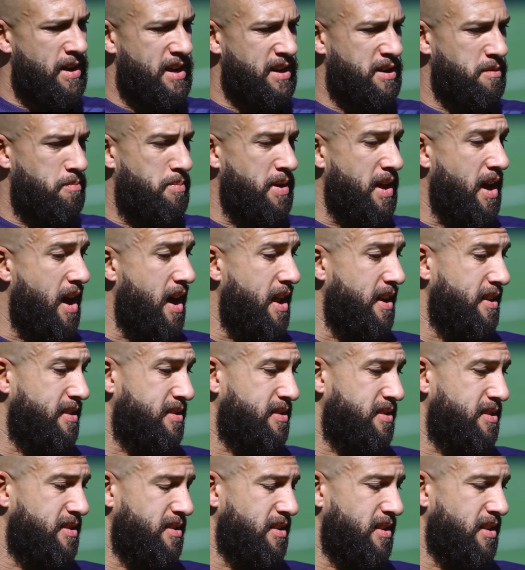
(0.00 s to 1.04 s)
and to be
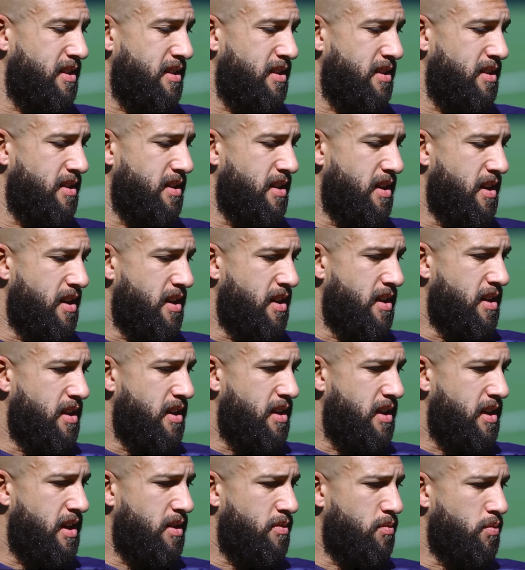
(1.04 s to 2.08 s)
honest,
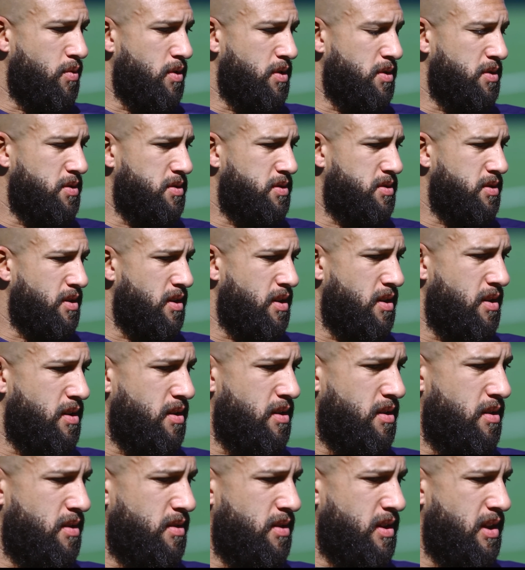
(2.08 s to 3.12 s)
it was
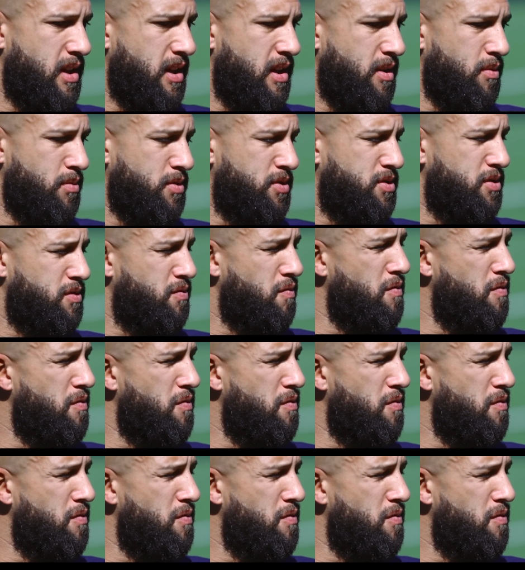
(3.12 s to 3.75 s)
just